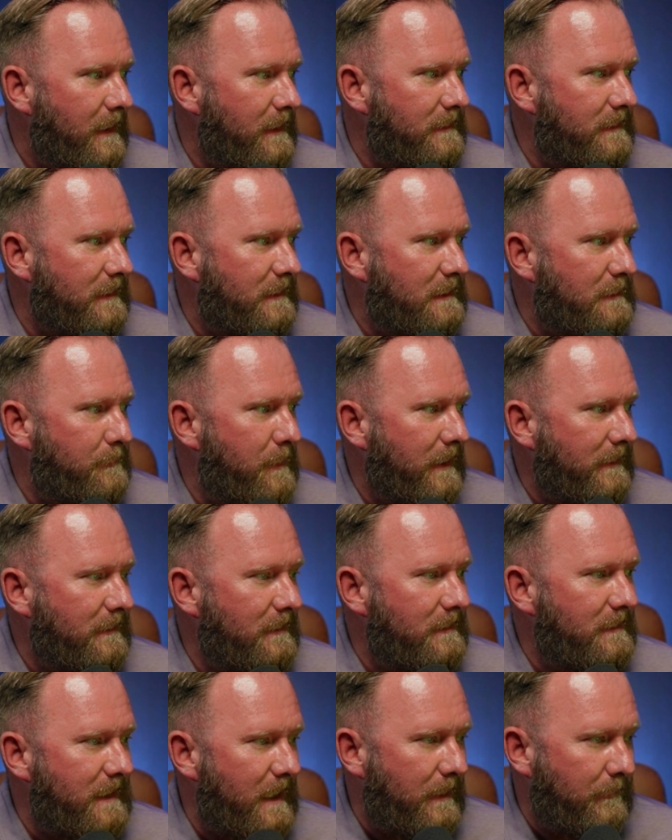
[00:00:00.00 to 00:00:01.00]
is
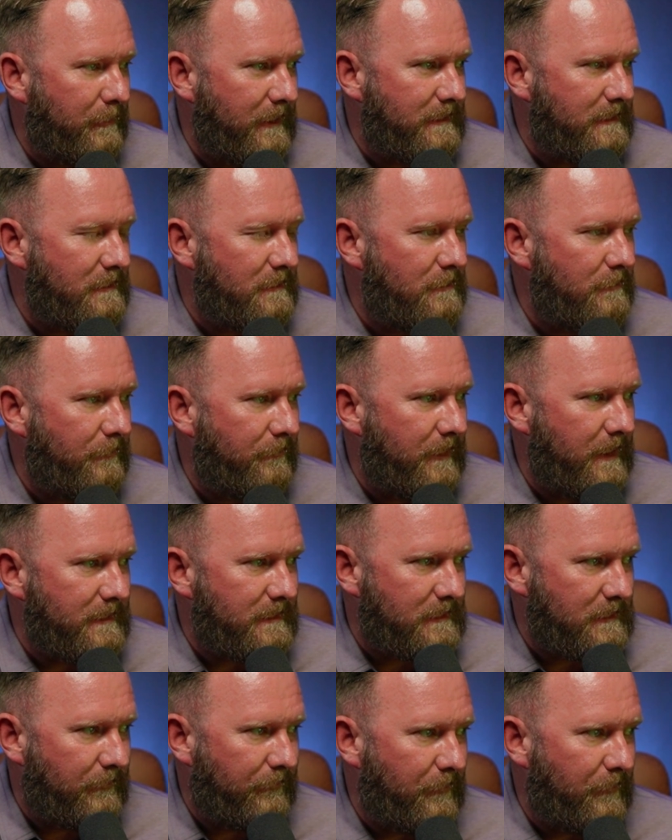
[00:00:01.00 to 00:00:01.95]
expected to take place in 2 phases.